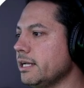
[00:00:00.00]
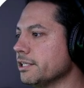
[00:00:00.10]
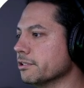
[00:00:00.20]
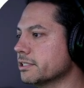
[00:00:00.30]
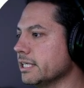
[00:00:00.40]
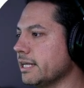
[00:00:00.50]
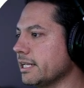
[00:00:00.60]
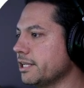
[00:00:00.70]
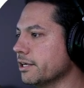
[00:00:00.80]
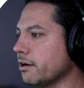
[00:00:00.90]
You'll see that
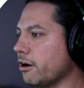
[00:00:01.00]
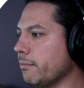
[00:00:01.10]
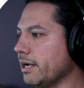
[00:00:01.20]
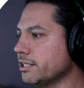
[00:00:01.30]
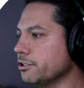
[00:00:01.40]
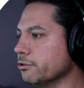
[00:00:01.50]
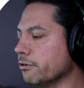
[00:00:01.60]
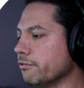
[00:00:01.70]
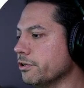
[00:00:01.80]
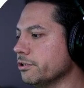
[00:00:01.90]
here are my two
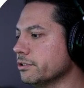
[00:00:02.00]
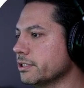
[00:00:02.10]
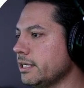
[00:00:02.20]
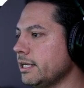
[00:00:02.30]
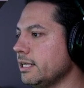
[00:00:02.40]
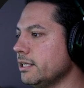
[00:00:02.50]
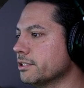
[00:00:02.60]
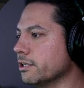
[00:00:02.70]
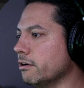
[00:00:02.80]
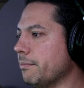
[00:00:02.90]
reviews.
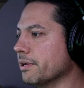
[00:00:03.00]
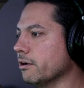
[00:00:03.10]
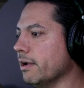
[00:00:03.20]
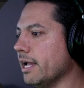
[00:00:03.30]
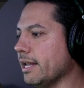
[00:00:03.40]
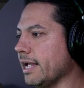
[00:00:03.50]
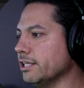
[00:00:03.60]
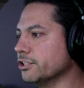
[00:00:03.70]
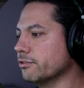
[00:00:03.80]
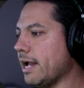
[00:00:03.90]
So I'm going to go ahead
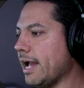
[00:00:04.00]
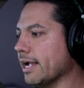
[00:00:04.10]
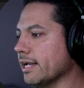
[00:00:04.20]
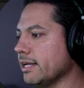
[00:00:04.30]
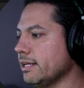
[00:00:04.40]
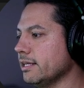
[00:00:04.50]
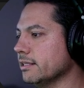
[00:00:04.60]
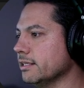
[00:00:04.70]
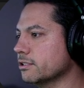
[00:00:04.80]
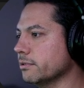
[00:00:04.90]
and drag
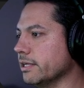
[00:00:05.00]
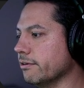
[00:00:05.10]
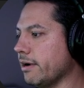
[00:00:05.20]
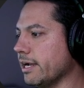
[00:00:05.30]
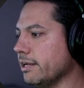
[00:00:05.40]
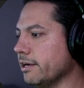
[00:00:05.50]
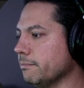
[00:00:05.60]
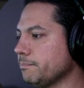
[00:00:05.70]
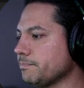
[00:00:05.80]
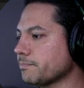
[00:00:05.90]
this one in right here